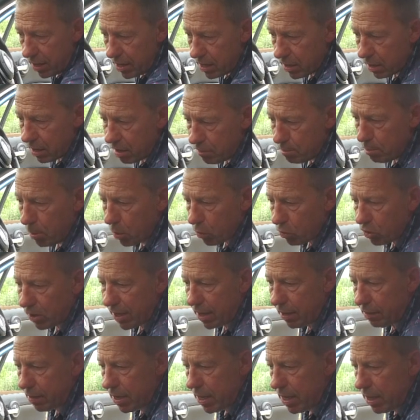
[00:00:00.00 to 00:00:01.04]
a glove box
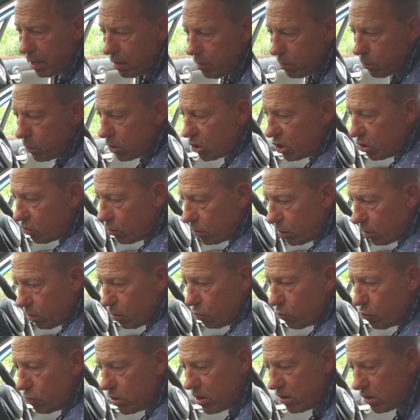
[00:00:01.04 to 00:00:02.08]
down here, which is
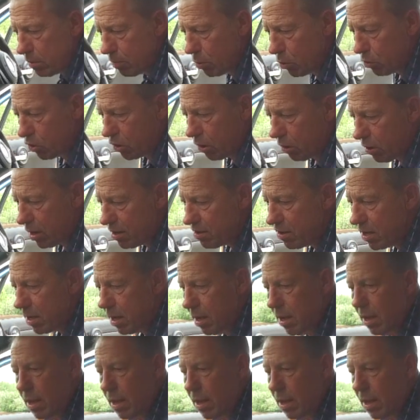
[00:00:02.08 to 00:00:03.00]
a reasonable size.